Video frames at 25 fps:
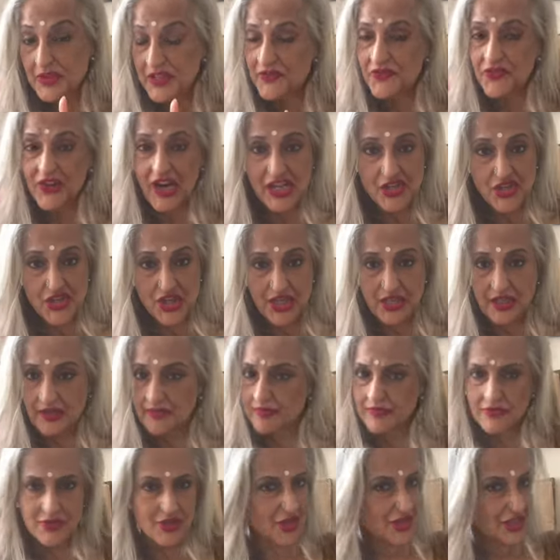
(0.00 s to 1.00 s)
Be fragile,
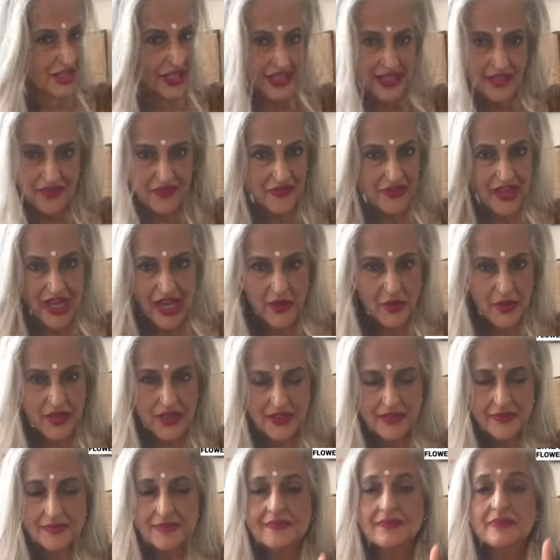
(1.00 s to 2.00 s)
not like a
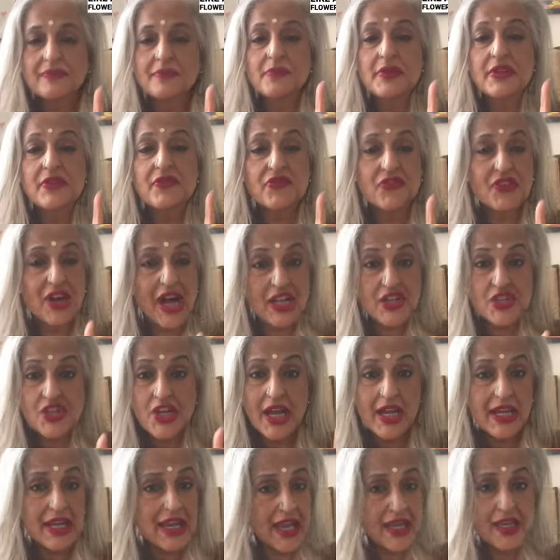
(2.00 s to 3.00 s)
flower. Be
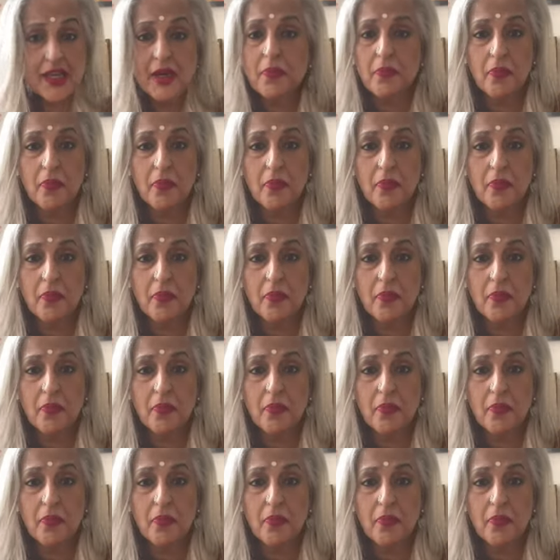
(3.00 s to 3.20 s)
fragile like a